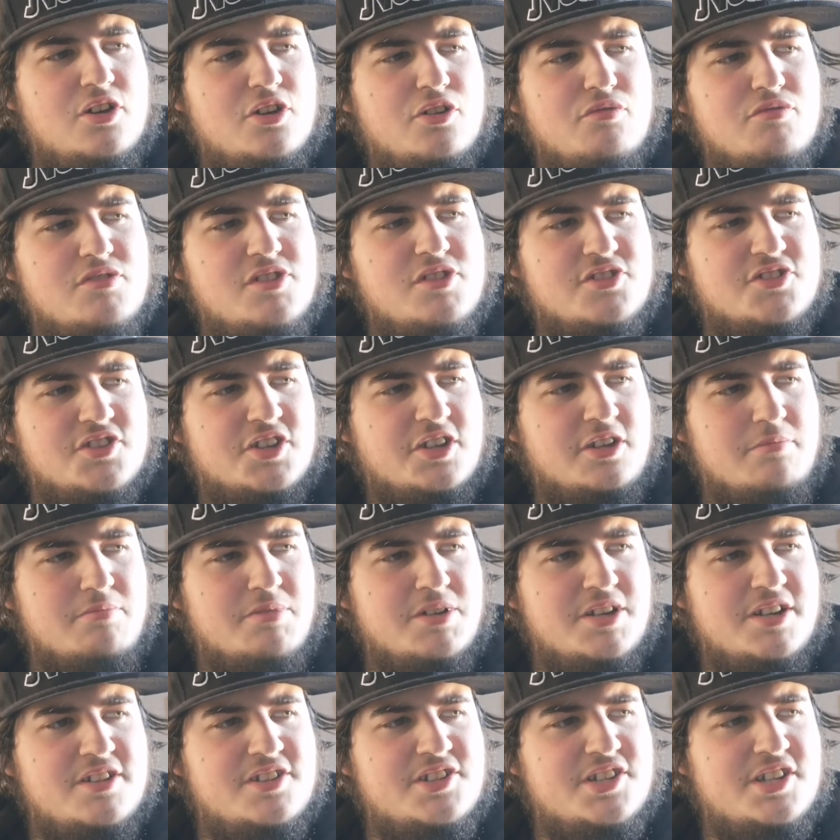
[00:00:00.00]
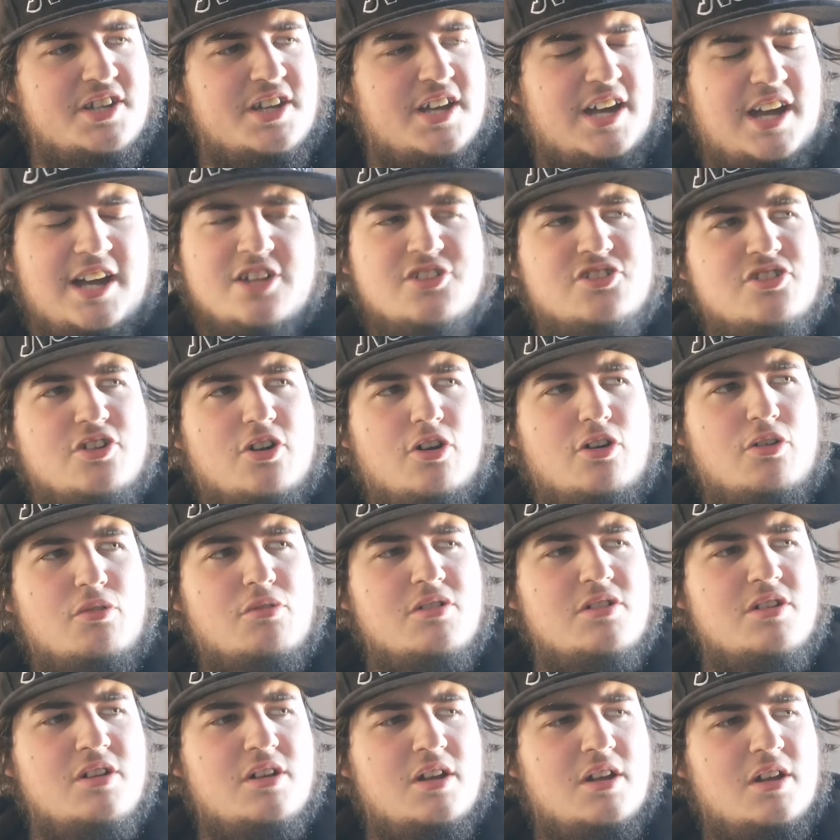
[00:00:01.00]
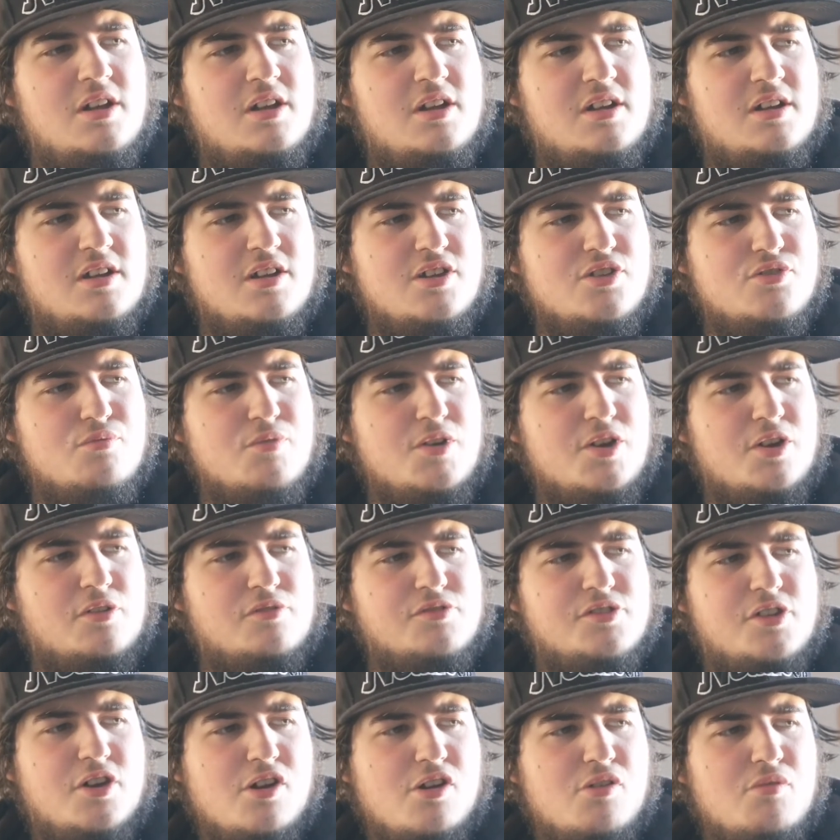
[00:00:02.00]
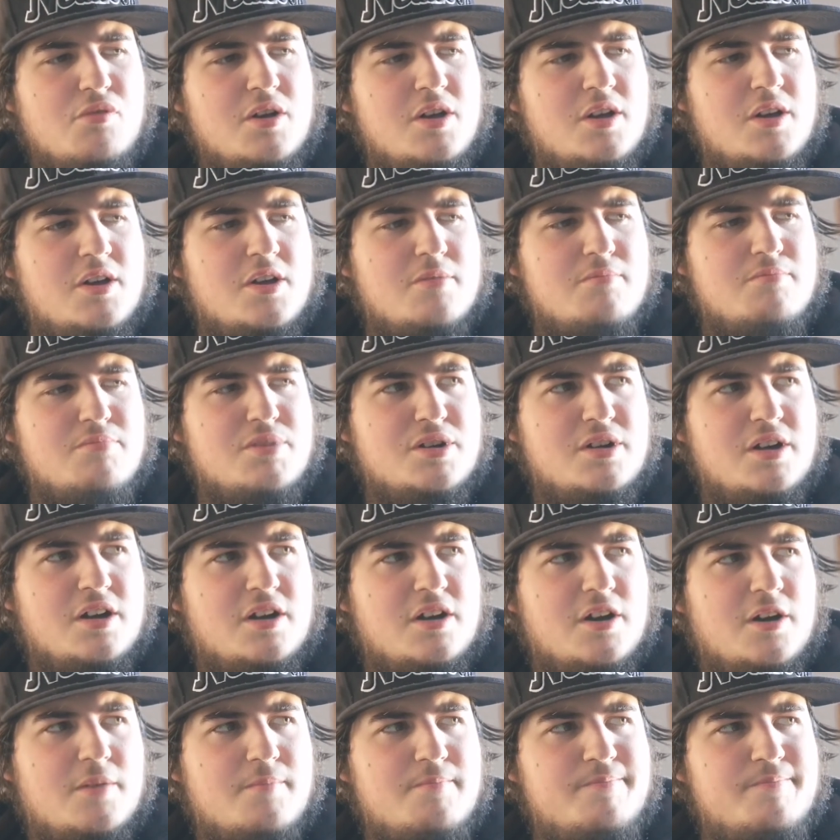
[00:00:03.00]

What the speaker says: who doesn't compete at all, as we all know. But